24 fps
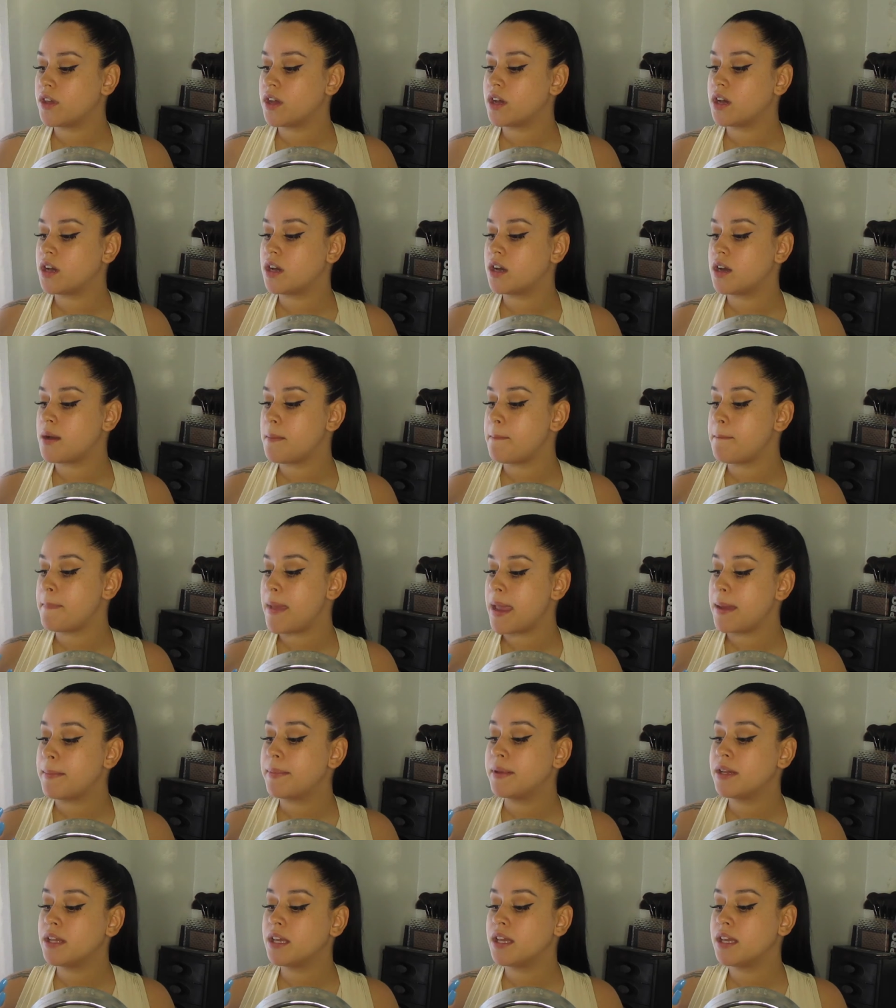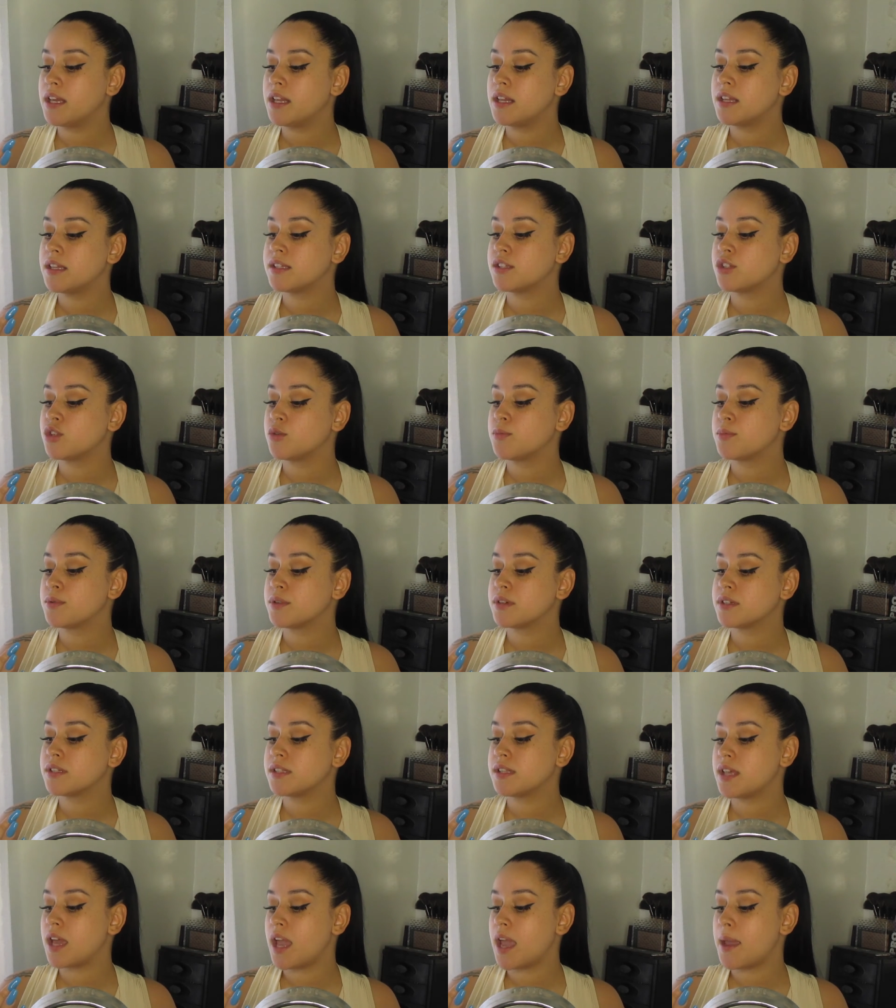The Maybelline Super
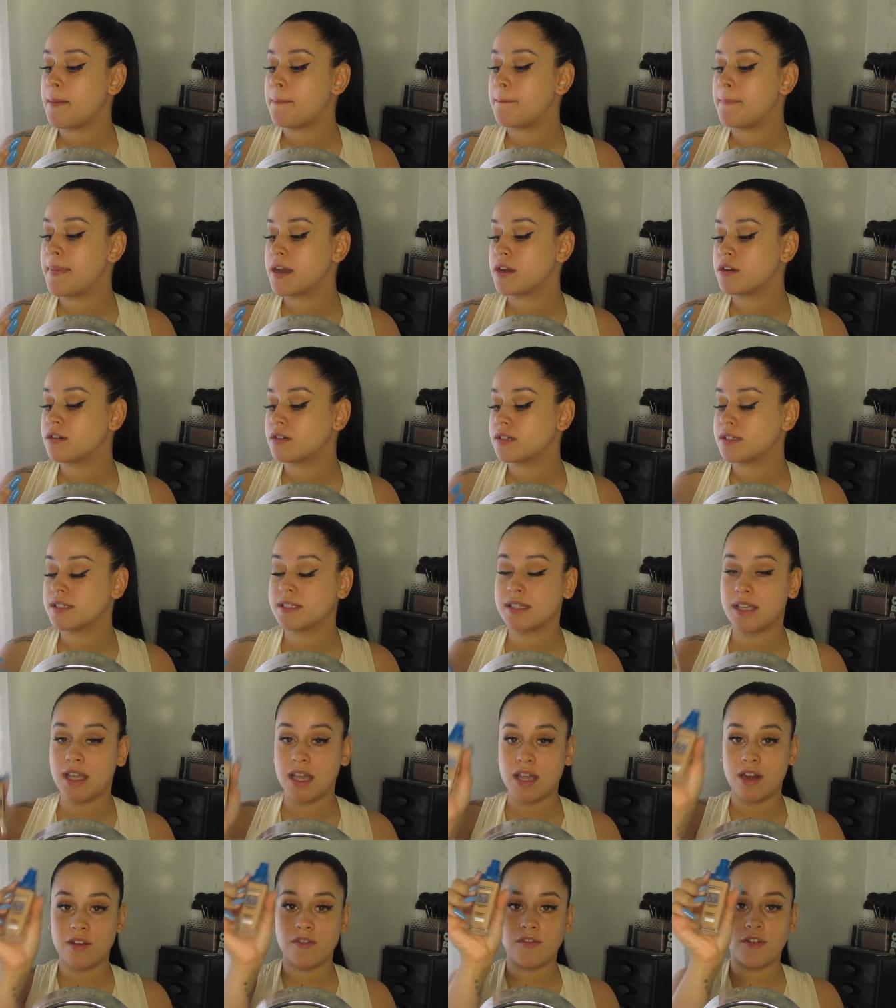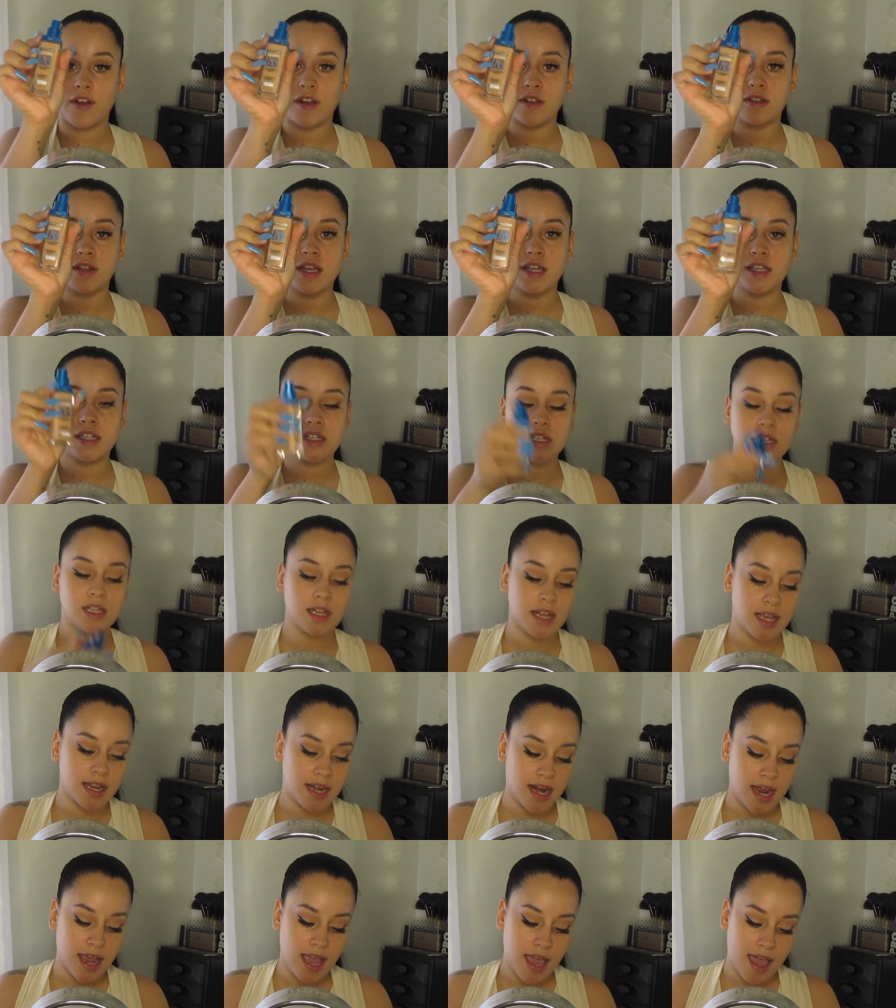Stay Better Skin Foundation,
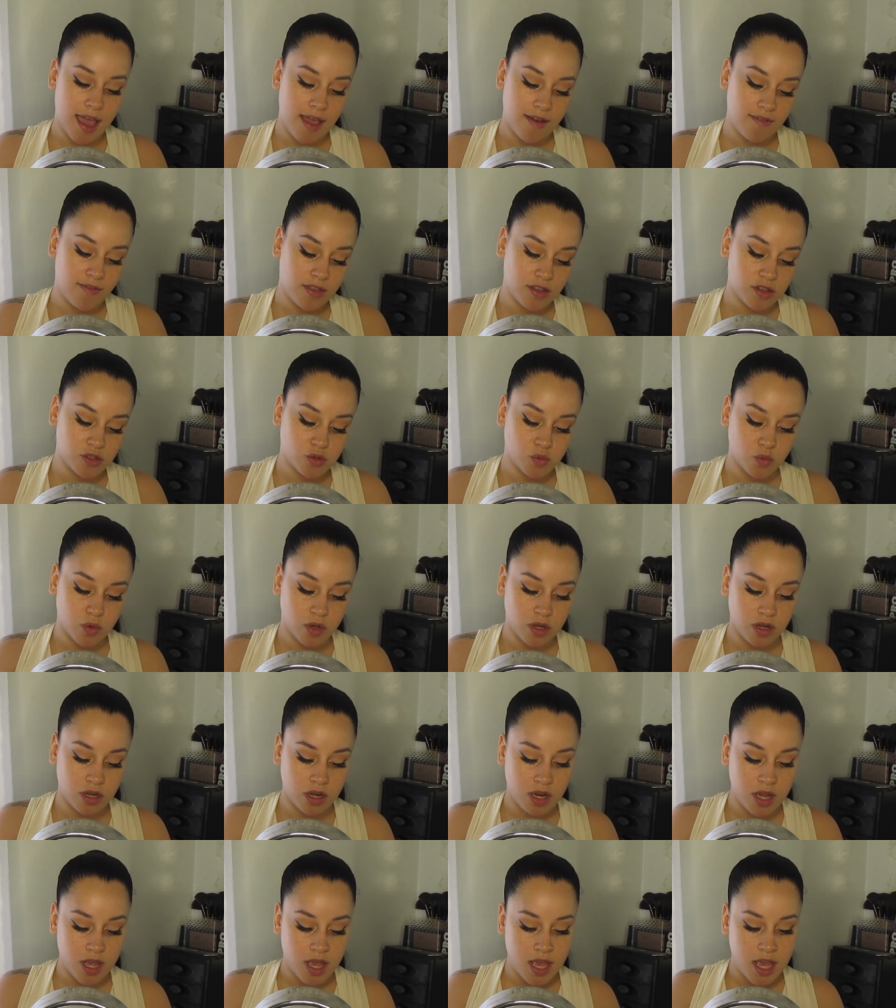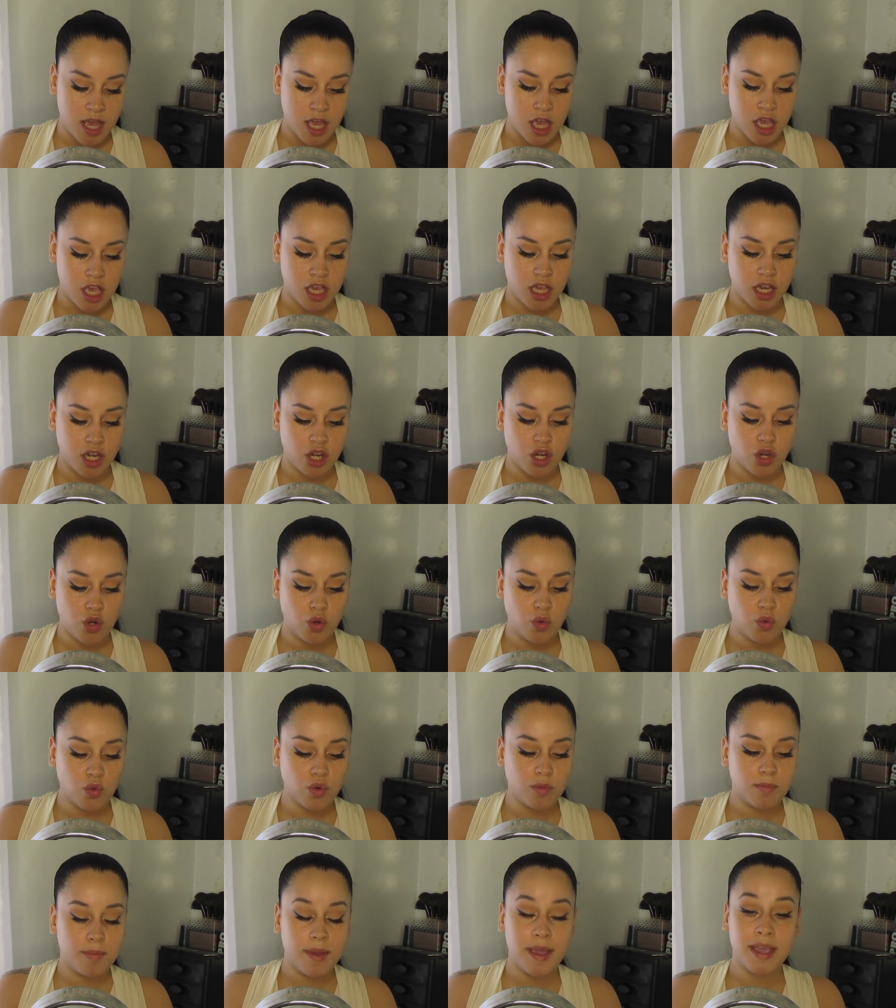and I have this one in
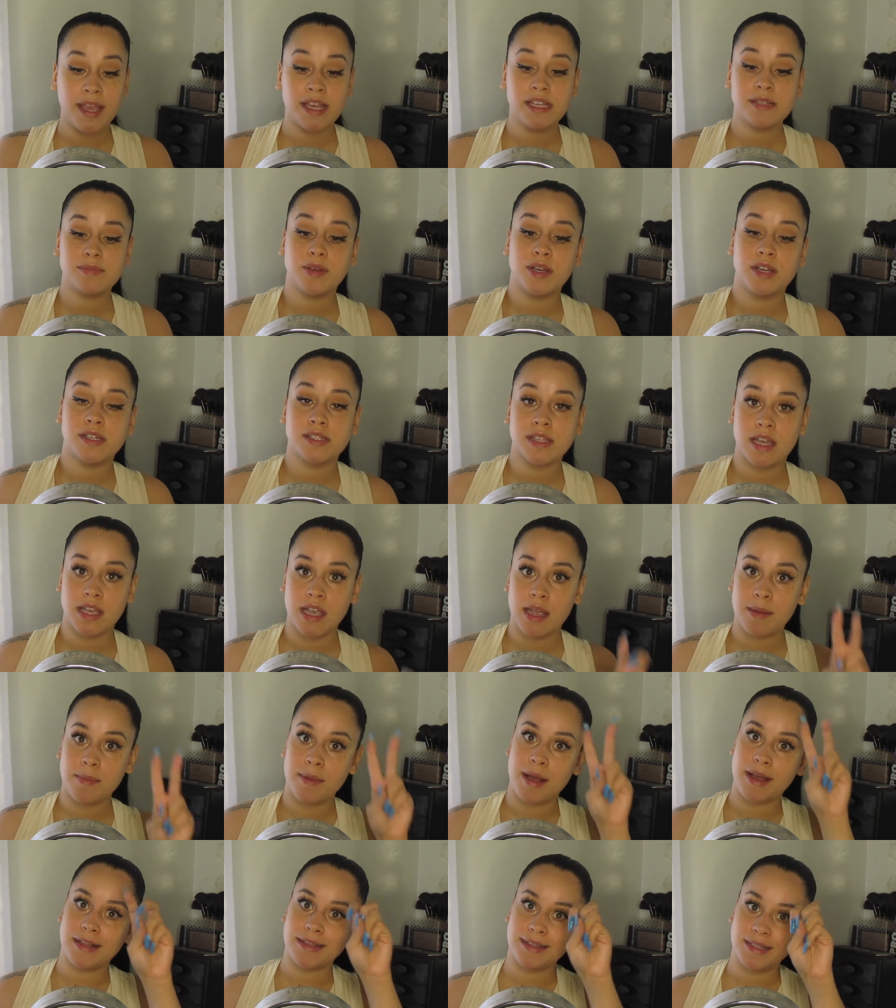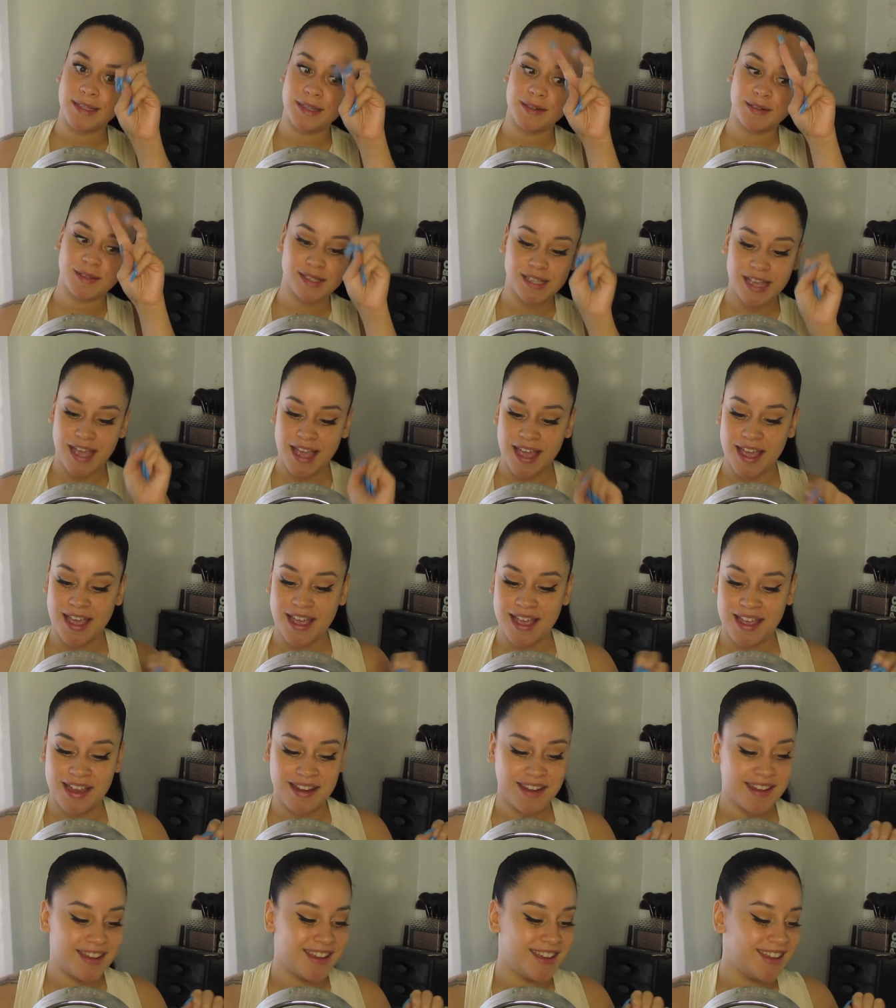nude beige because I am a little
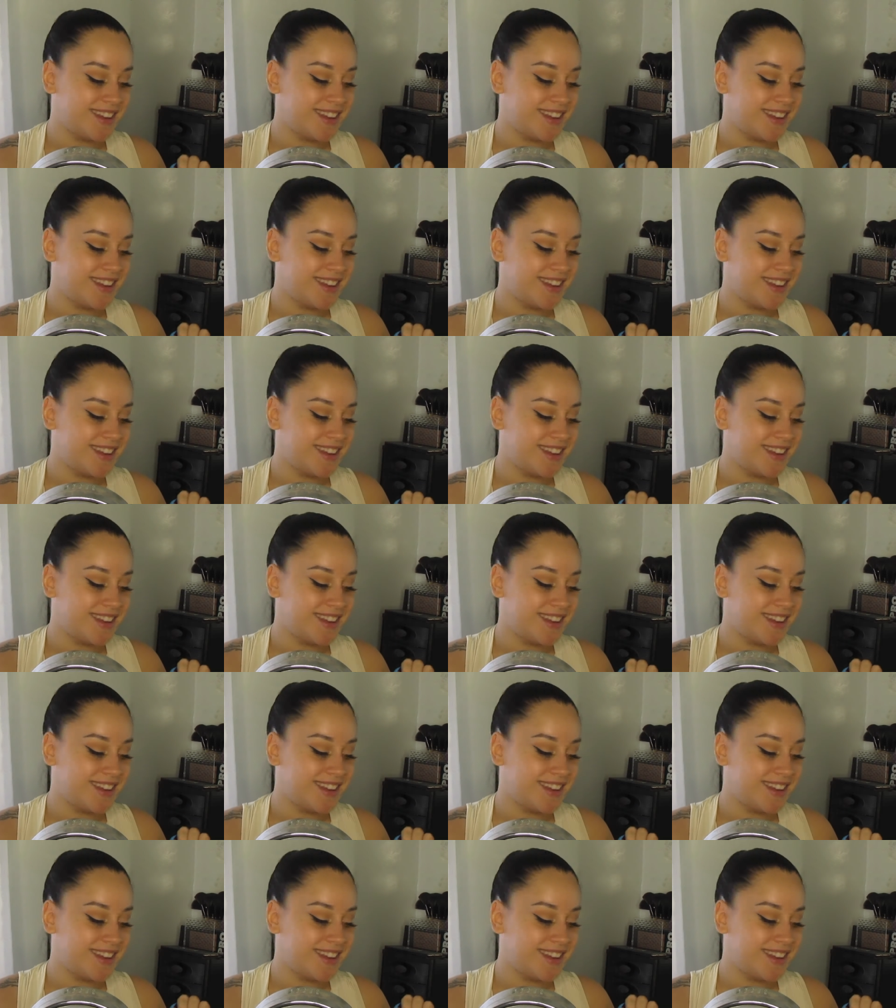tan.